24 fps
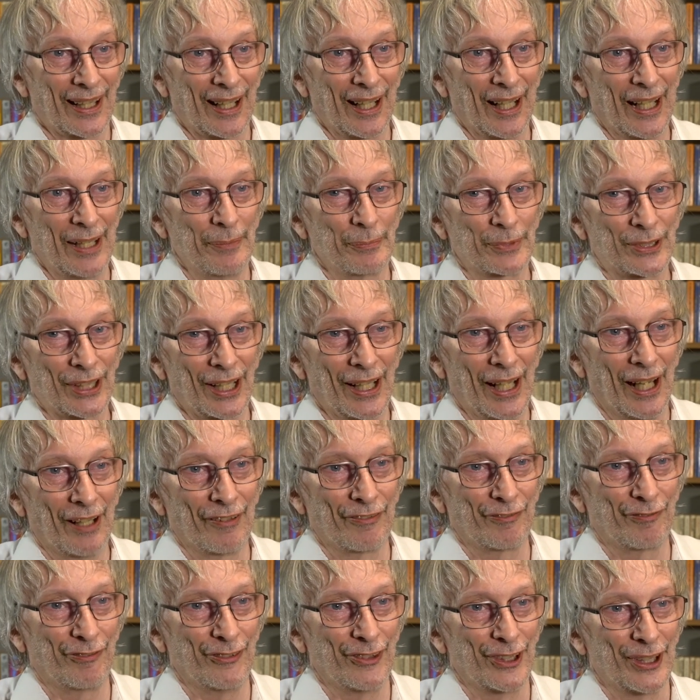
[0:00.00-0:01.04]
claimed to
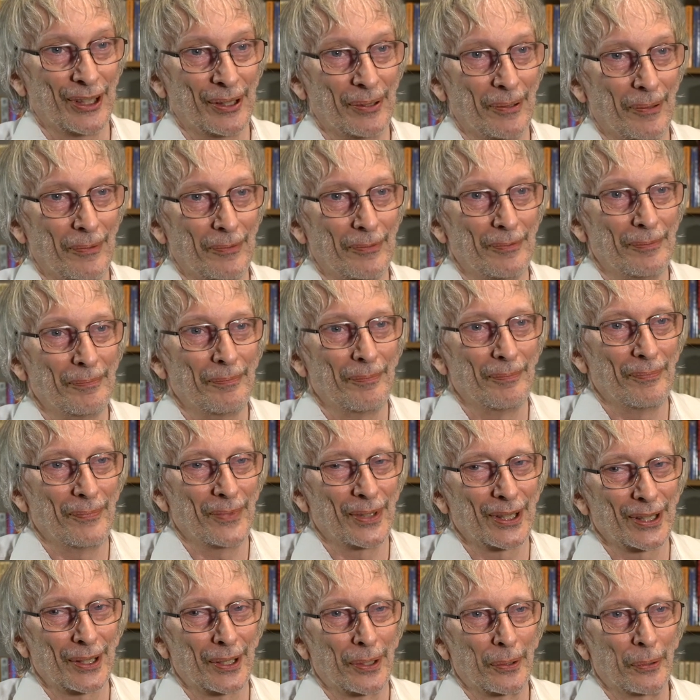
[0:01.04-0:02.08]
have,
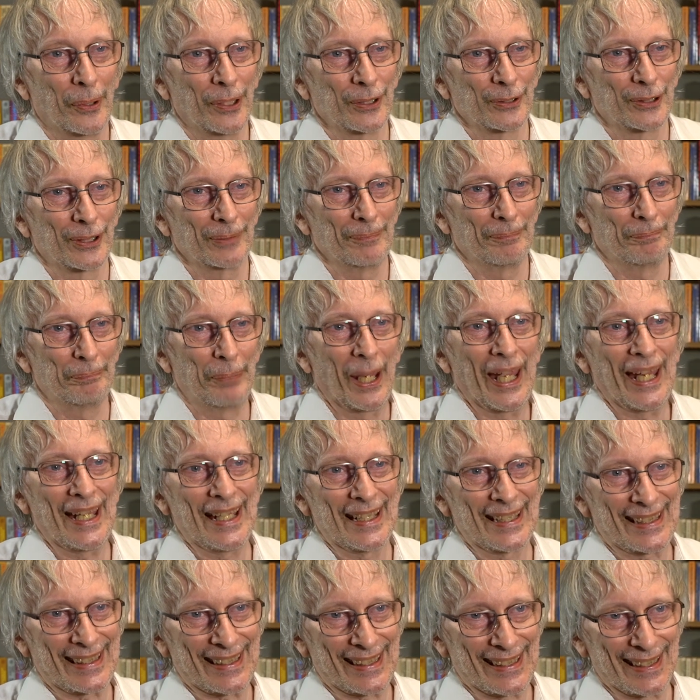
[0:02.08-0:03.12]
quote,
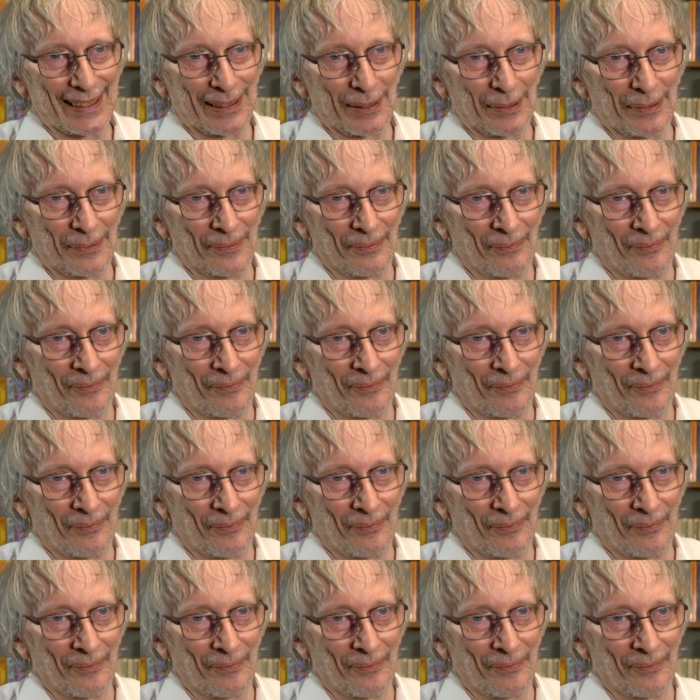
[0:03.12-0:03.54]
based